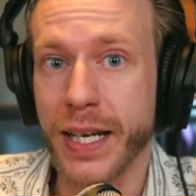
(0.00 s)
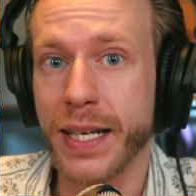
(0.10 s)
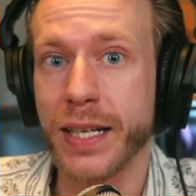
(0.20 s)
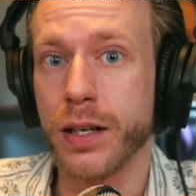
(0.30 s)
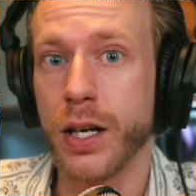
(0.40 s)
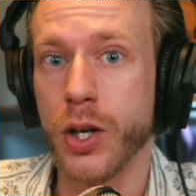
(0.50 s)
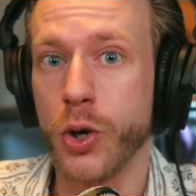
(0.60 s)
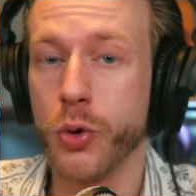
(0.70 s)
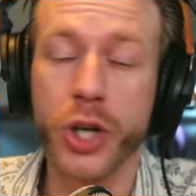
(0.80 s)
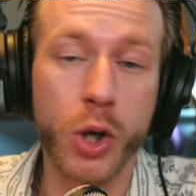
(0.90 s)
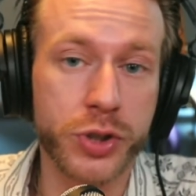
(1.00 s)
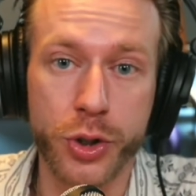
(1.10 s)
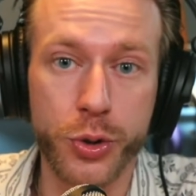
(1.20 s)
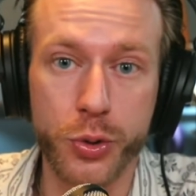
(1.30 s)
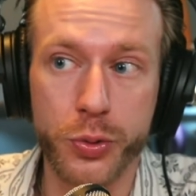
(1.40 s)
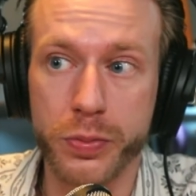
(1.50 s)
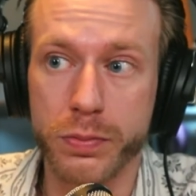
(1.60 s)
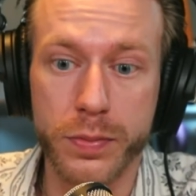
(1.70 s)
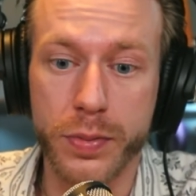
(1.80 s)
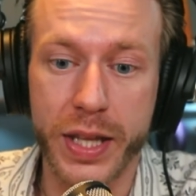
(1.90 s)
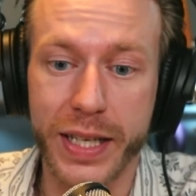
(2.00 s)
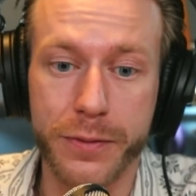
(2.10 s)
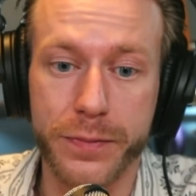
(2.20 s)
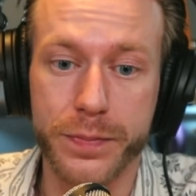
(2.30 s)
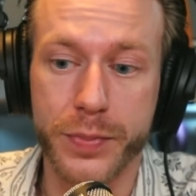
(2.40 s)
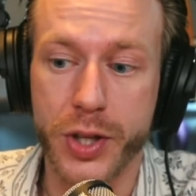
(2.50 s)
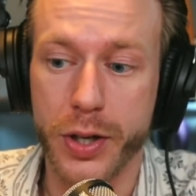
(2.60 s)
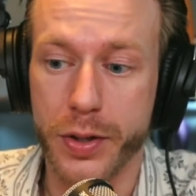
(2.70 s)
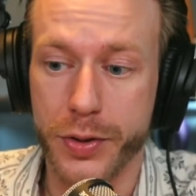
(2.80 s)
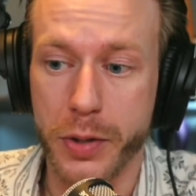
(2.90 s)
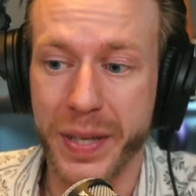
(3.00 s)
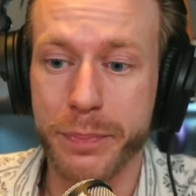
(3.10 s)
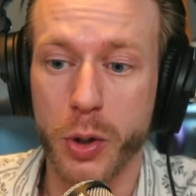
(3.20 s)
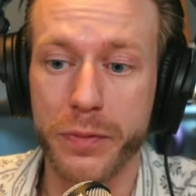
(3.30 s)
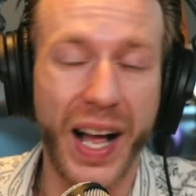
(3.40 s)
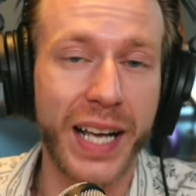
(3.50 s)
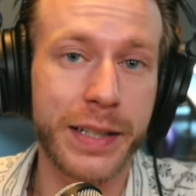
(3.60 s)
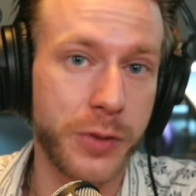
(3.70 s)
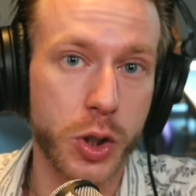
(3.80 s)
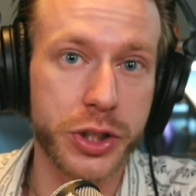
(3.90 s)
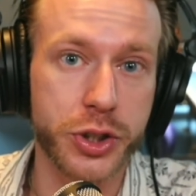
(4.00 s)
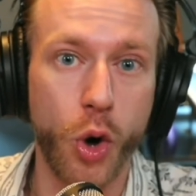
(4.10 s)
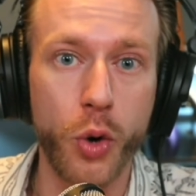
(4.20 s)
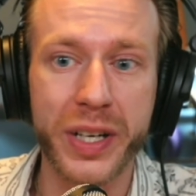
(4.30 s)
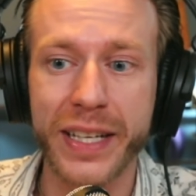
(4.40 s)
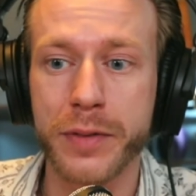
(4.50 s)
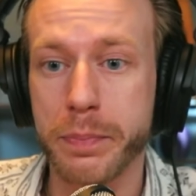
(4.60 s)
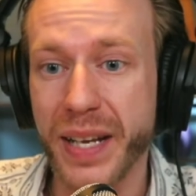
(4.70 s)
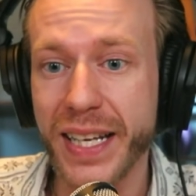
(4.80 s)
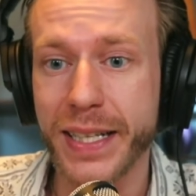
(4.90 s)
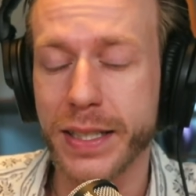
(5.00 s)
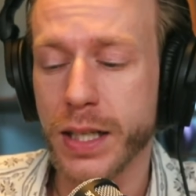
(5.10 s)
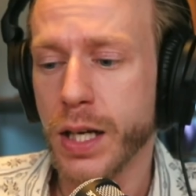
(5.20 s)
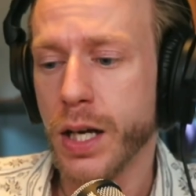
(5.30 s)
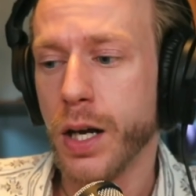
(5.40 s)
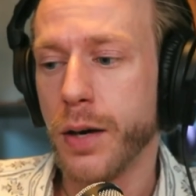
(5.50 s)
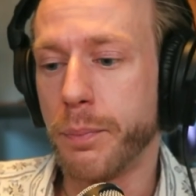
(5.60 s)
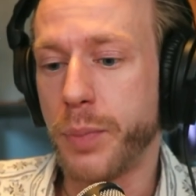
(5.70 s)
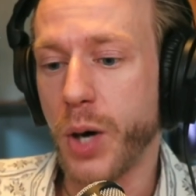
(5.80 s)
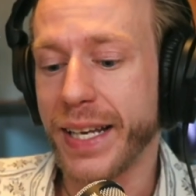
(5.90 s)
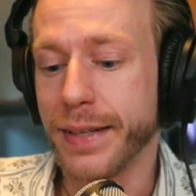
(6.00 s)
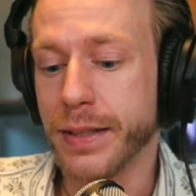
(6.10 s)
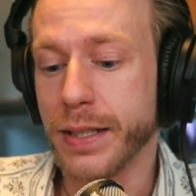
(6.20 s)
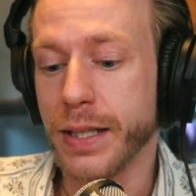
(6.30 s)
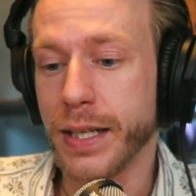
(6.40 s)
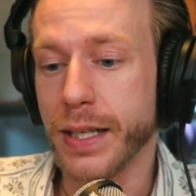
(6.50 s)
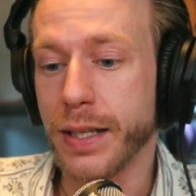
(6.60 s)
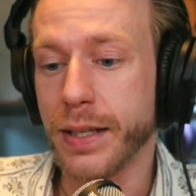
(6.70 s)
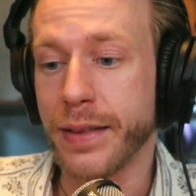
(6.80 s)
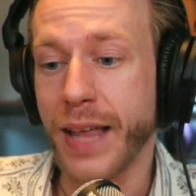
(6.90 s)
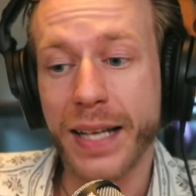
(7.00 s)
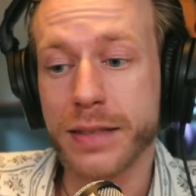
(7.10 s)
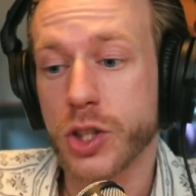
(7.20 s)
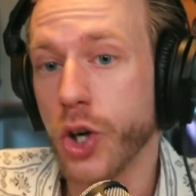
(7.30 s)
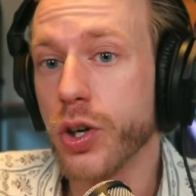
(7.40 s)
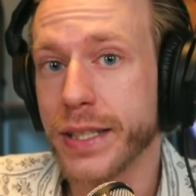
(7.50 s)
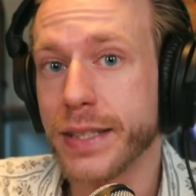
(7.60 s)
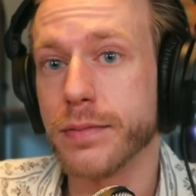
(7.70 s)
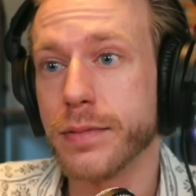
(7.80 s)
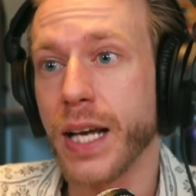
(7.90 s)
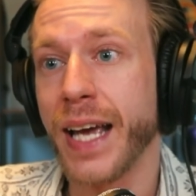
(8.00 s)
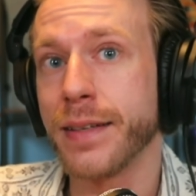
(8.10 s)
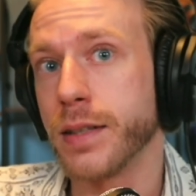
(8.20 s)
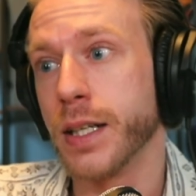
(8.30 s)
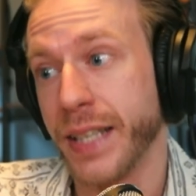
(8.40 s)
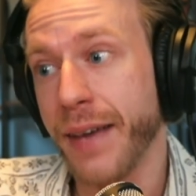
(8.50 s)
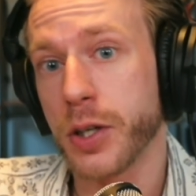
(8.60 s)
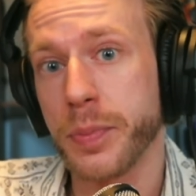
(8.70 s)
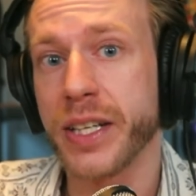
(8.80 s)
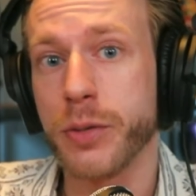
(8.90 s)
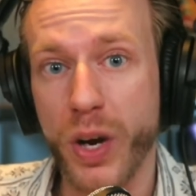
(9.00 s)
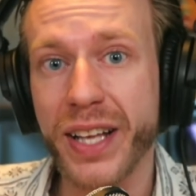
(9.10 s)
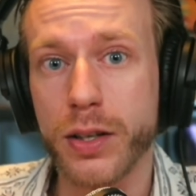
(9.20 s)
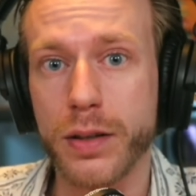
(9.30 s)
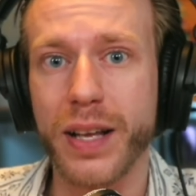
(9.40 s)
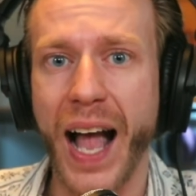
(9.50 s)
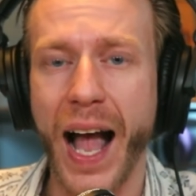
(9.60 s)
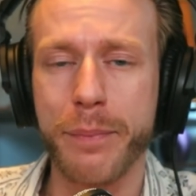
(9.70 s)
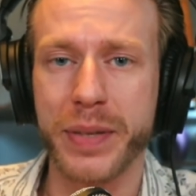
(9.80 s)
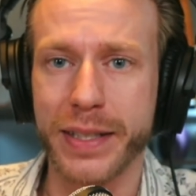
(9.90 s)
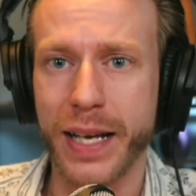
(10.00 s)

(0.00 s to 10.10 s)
And who knows who the people vying for control would even be. But that could and inevitably will happen.